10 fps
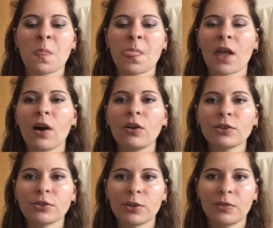
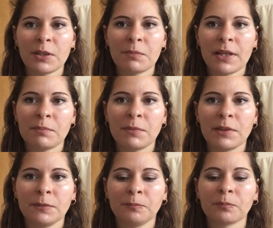Also
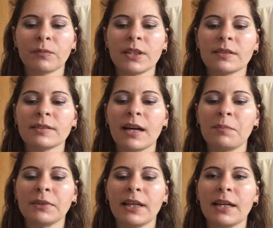remember that
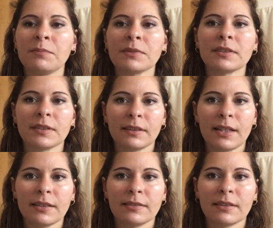sometimes
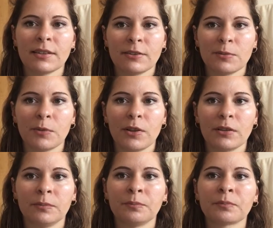less is more.
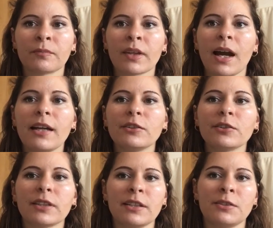I don't
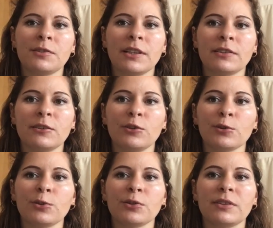advise you
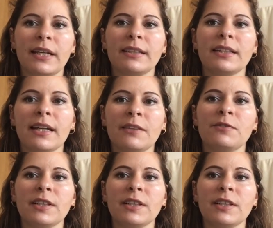to study every